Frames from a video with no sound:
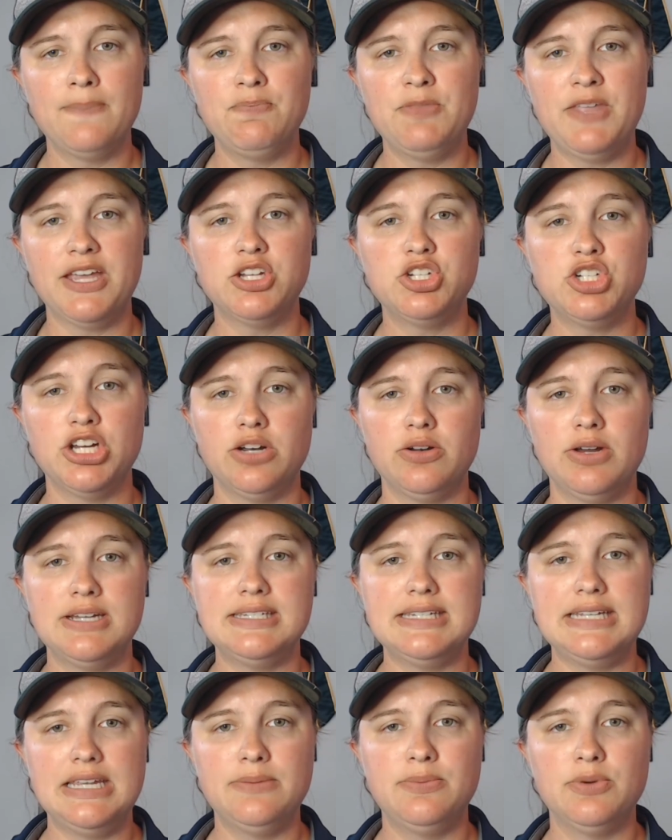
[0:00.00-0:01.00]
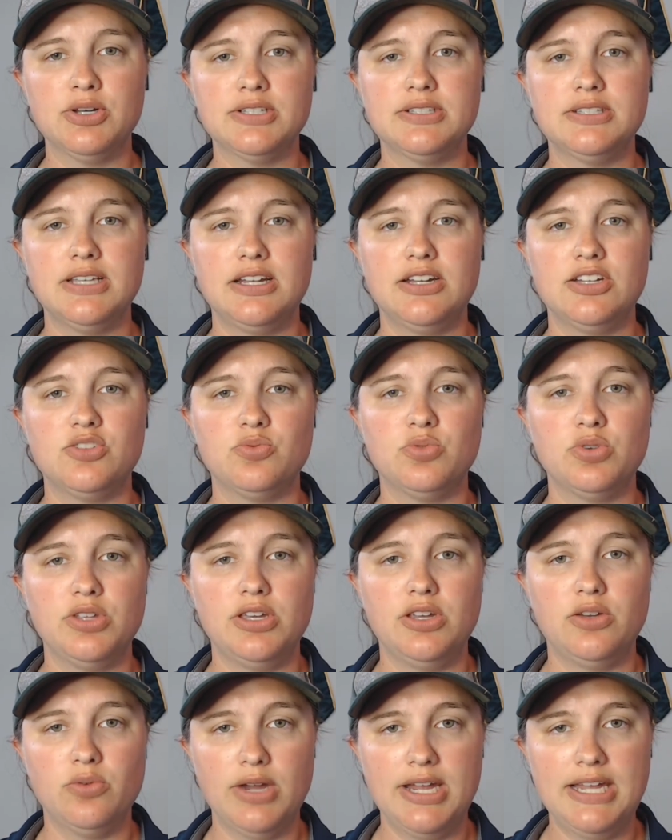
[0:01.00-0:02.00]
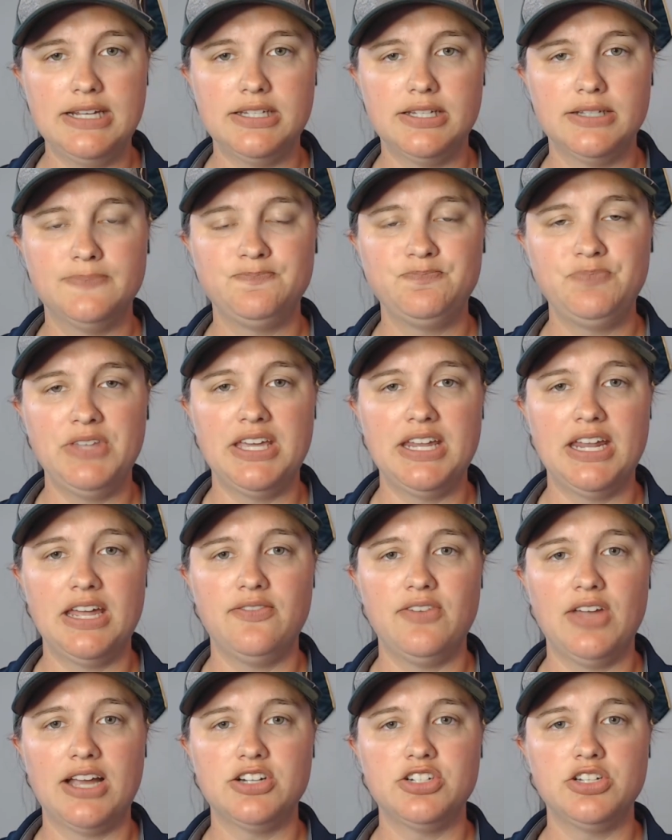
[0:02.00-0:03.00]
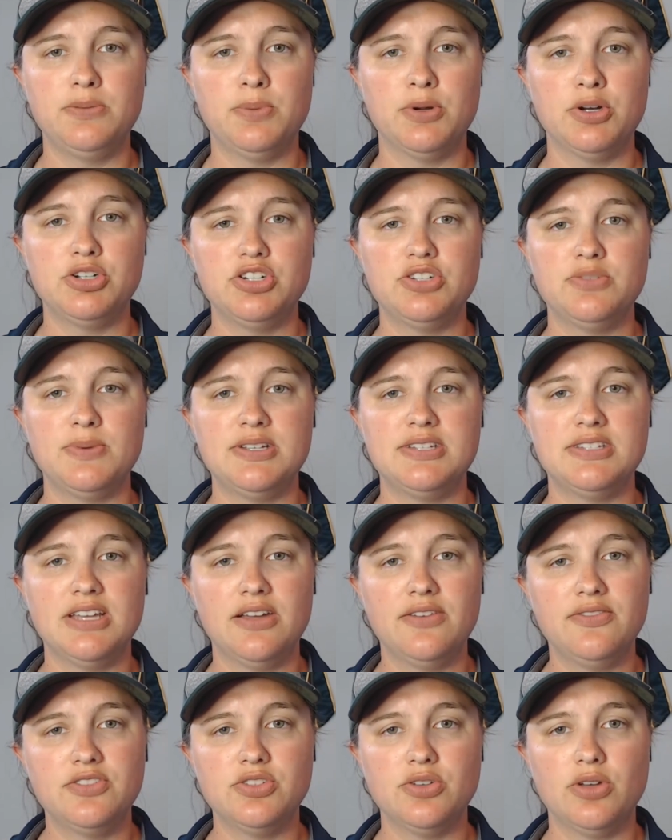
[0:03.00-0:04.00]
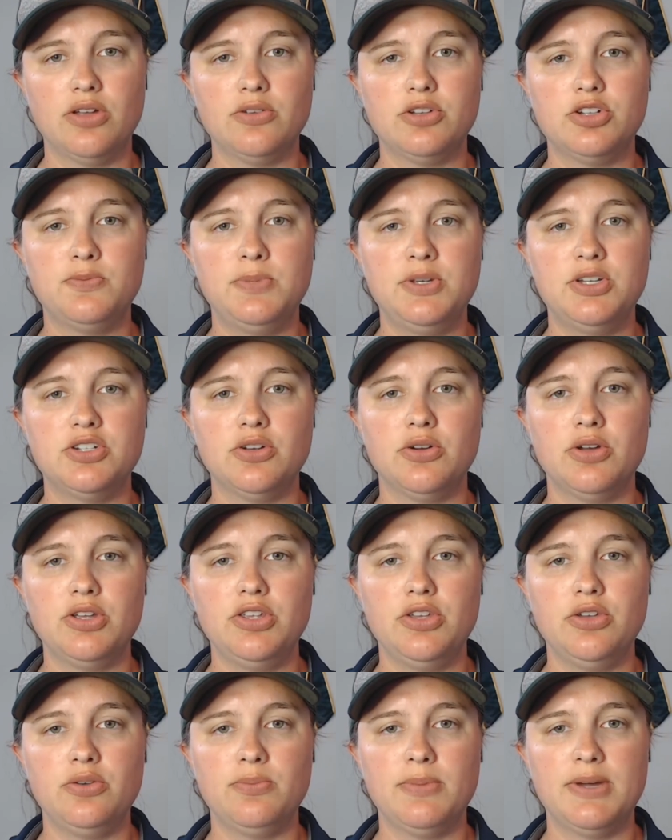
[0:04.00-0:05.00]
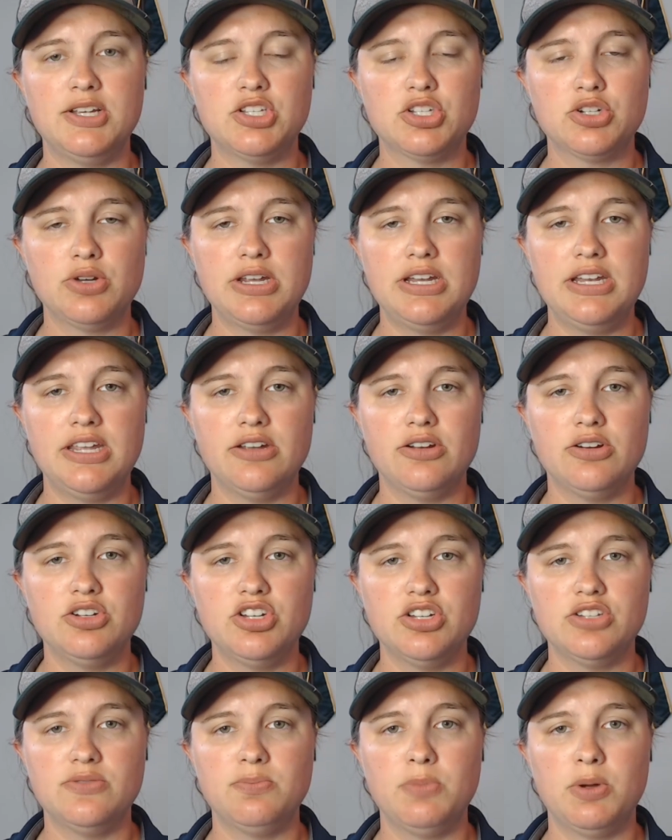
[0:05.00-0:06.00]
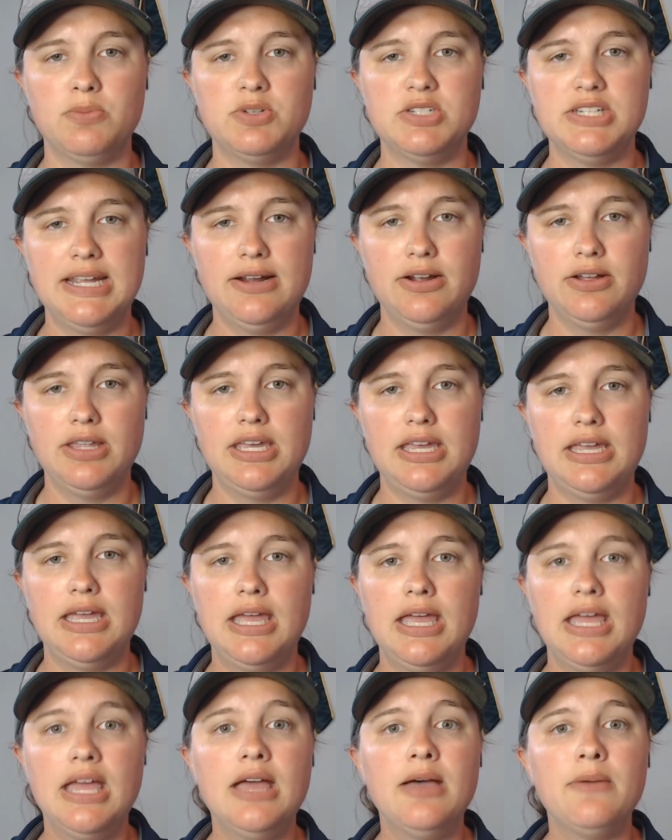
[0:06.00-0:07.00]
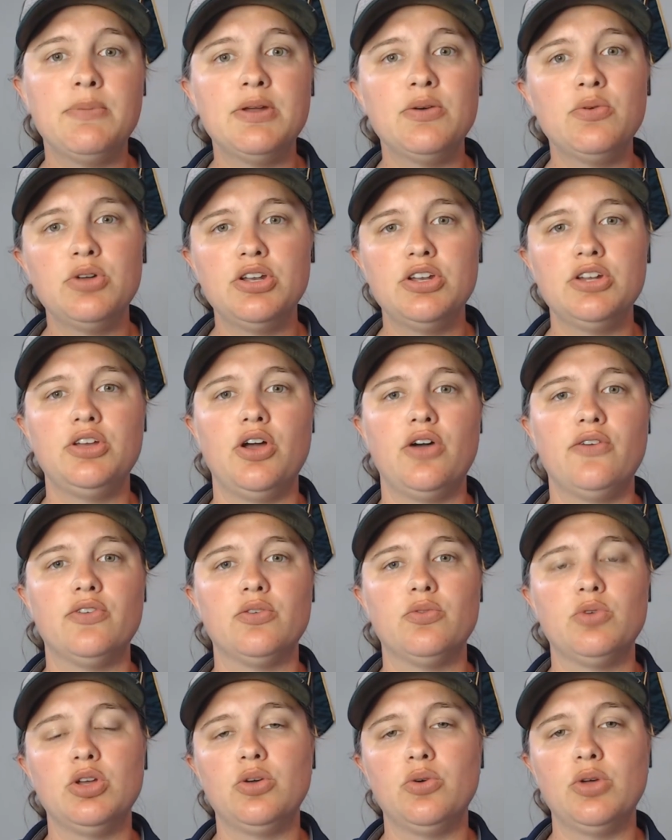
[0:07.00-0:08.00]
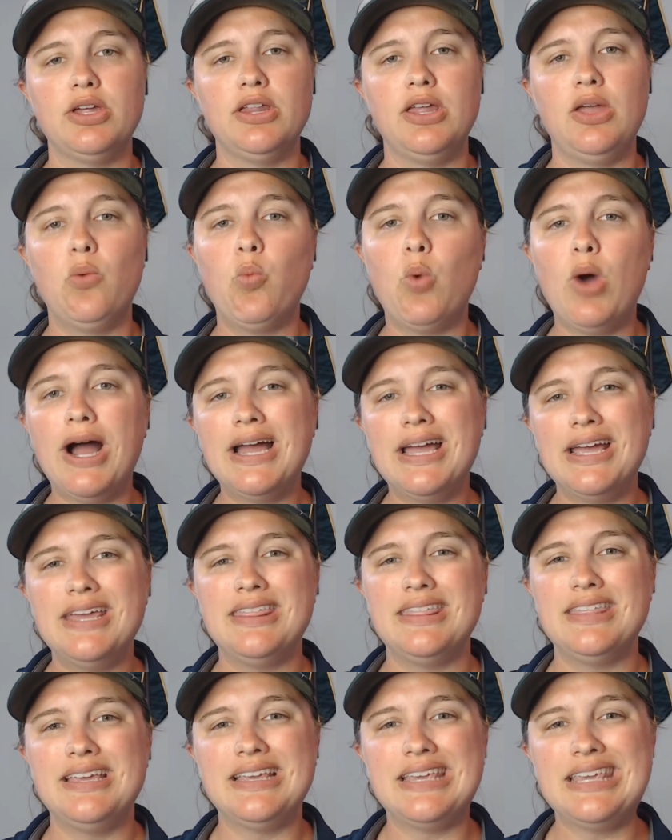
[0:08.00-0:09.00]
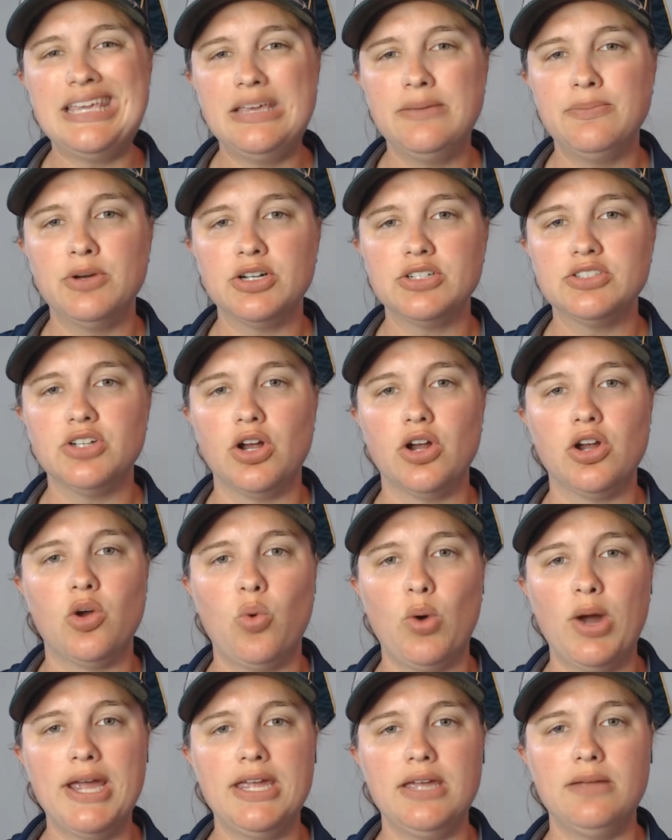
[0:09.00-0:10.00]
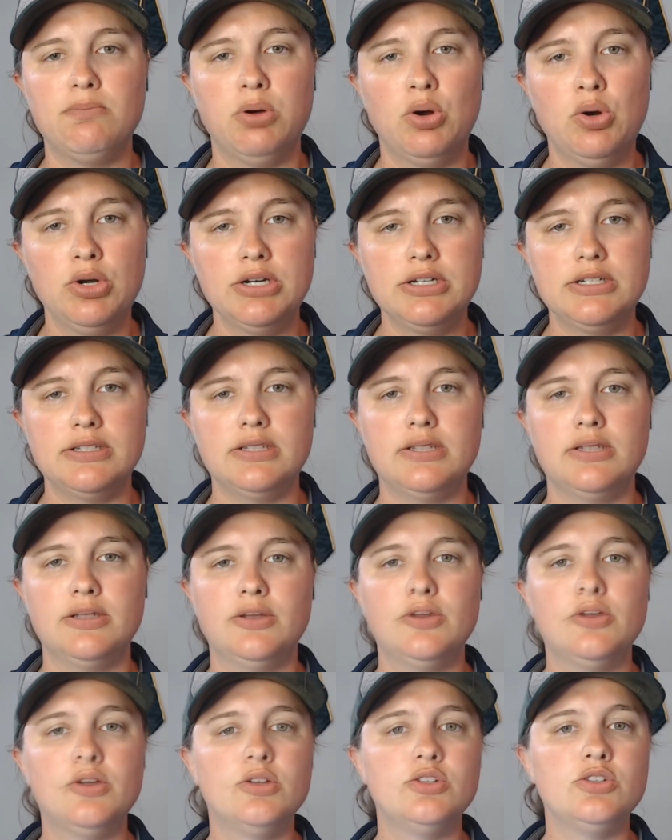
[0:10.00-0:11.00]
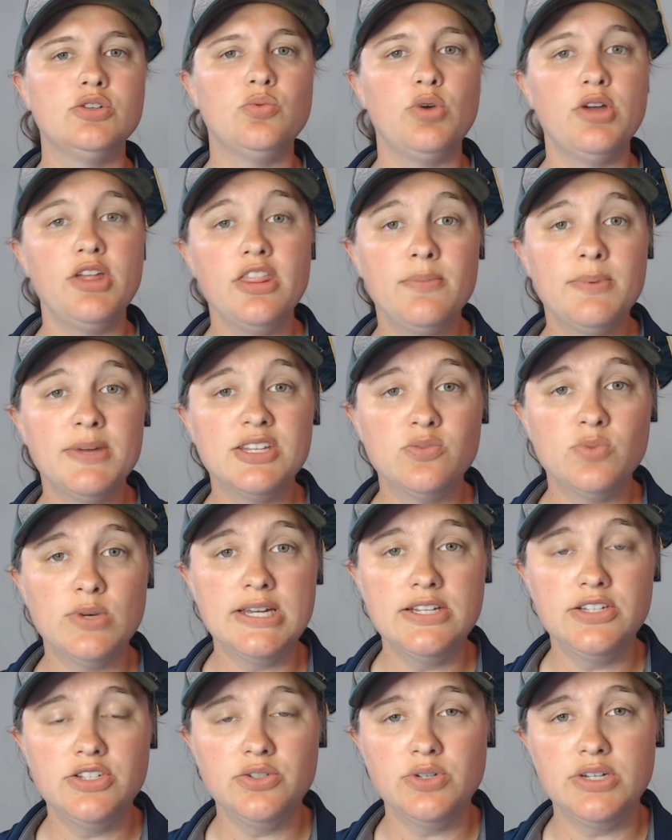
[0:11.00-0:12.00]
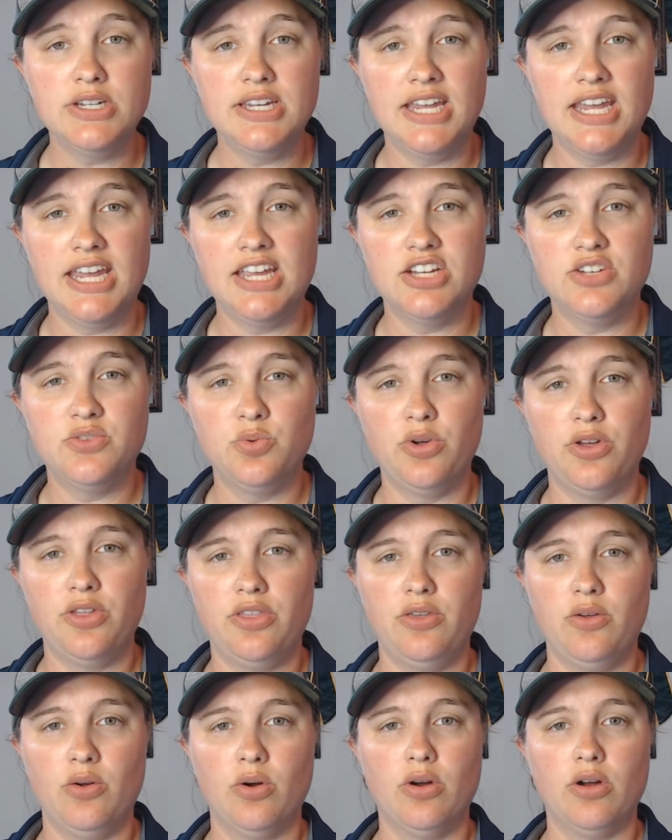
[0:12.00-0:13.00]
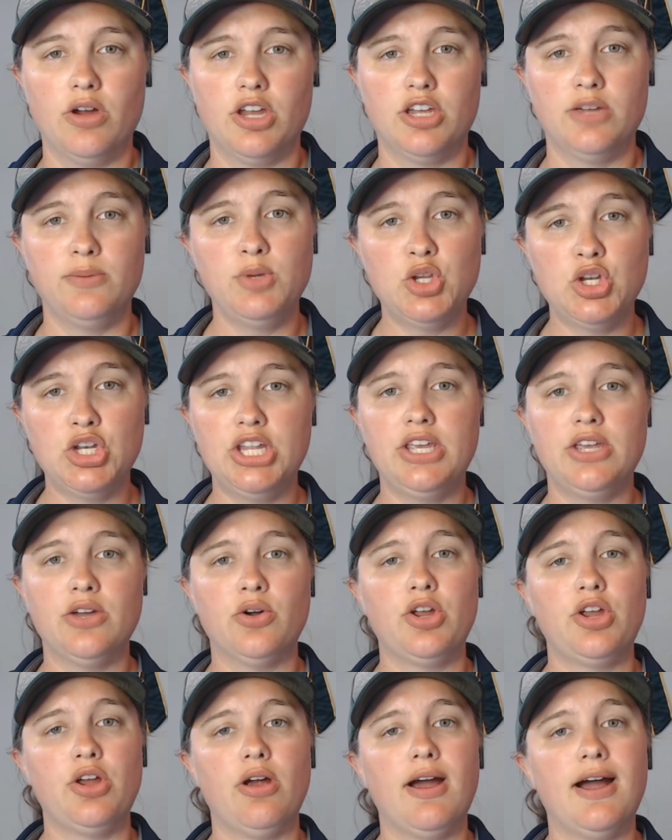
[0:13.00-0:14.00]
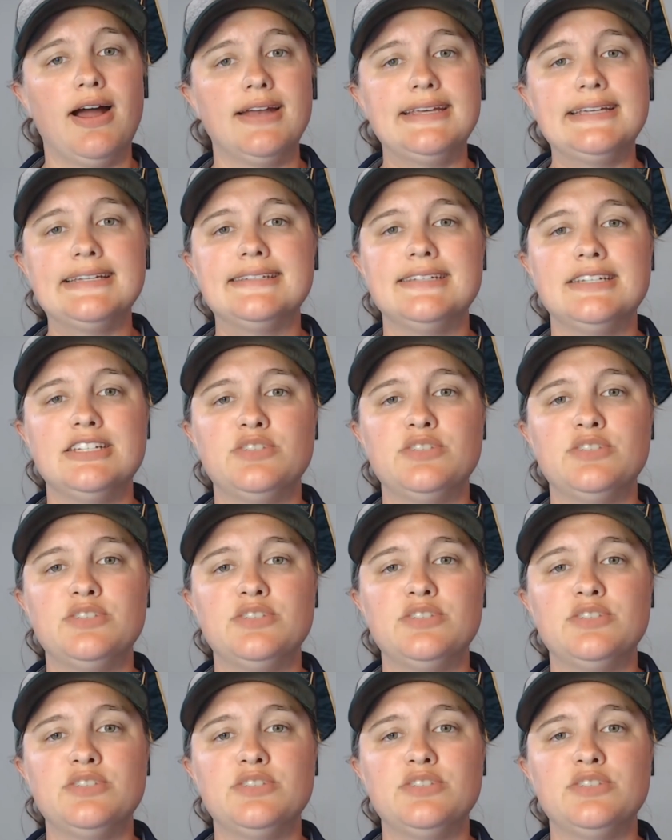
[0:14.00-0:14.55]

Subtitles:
that generates ebooks, and it's really great. And I've actually purchased myself, so I'll be showing you my screen here just momentarily. But I wanted to go over real quickly why I think ebooks are quite important. So one of the best ways to engage with your community or your audience is